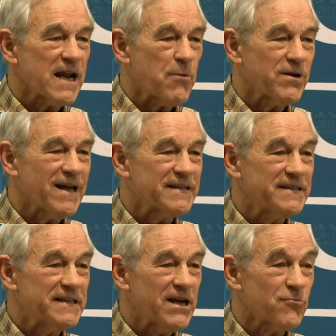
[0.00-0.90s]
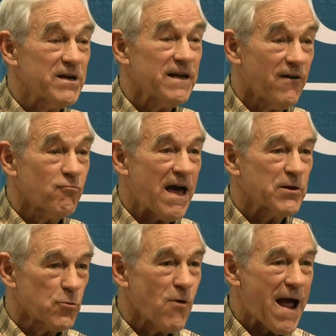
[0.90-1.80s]
that I would like to get rid of
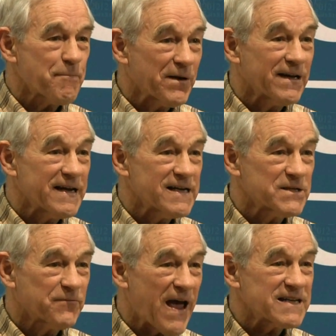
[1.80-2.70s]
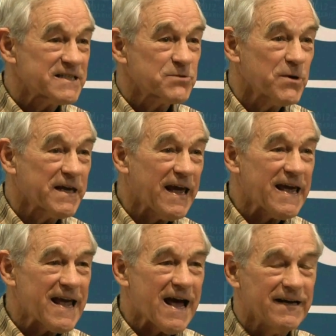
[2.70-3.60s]
rather rapidly, as fast as we
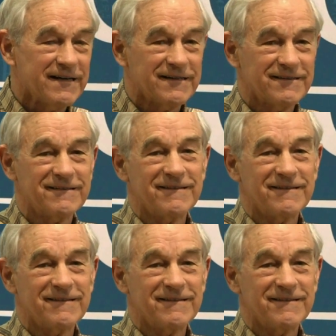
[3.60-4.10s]
can.